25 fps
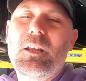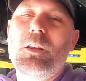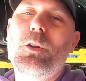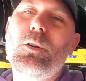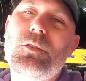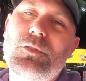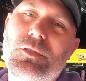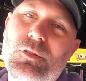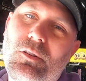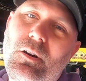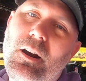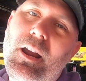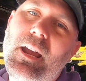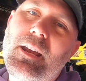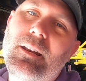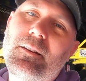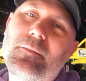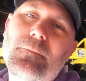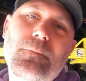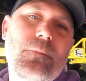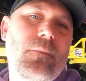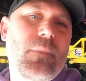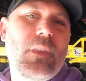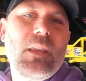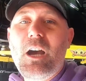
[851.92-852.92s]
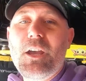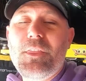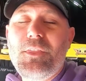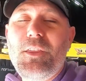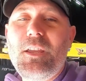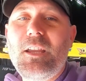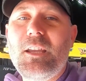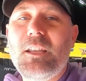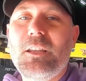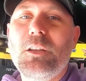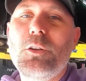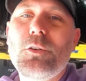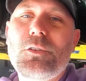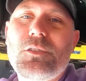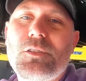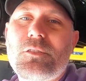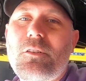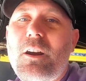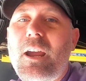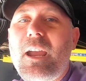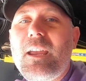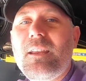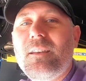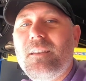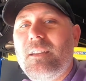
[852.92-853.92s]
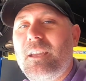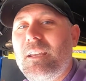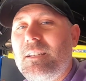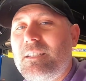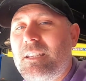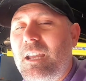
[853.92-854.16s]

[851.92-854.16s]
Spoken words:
It looks great. I think it looks great.